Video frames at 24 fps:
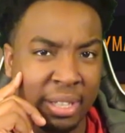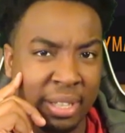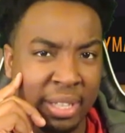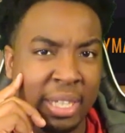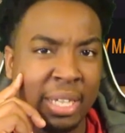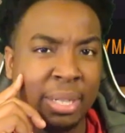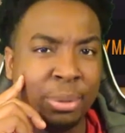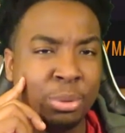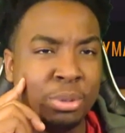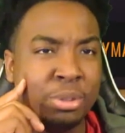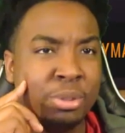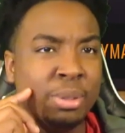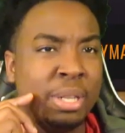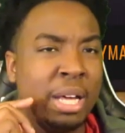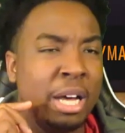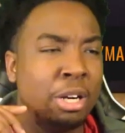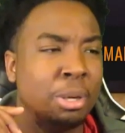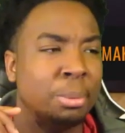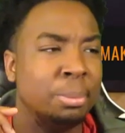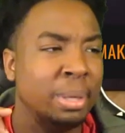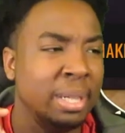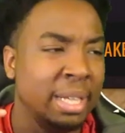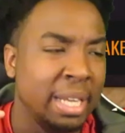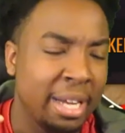Yeah, we'll do that
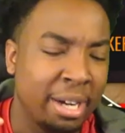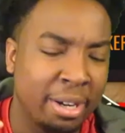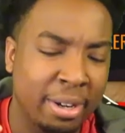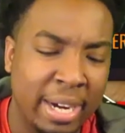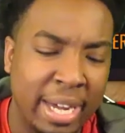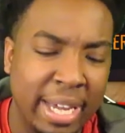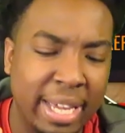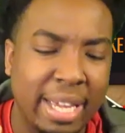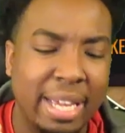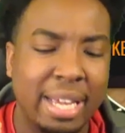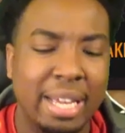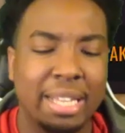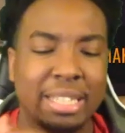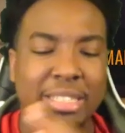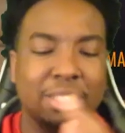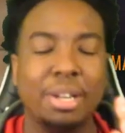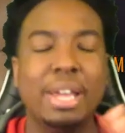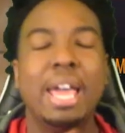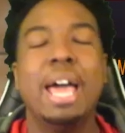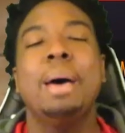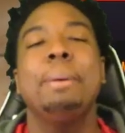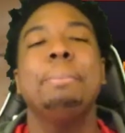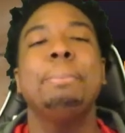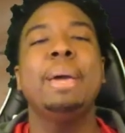on Monday, all right? So
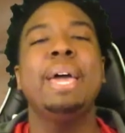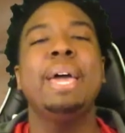yeah,